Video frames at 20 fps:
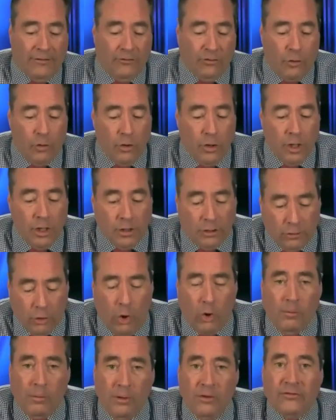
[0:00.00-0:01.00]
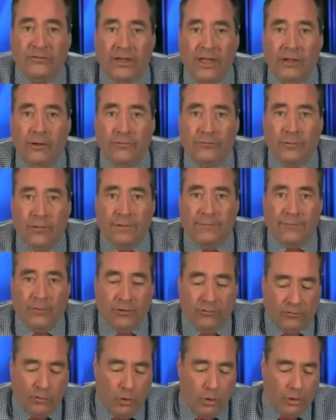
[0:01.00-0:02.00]
So, global sales for the
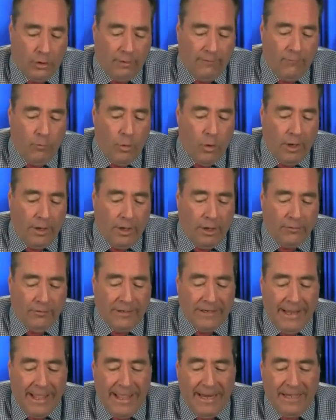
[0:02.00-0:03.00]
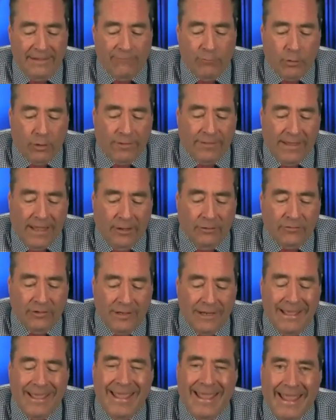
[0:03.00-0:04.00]
first quarter of
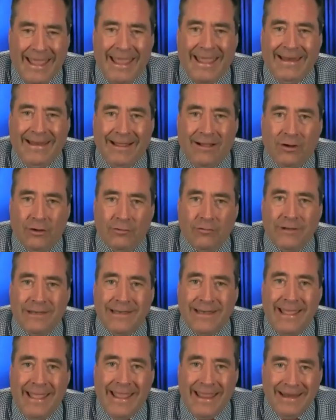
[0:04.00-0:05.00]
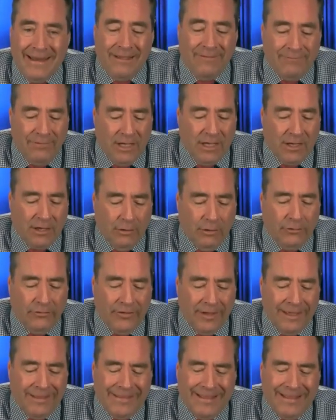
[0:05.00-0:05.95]
184,880 vehicles.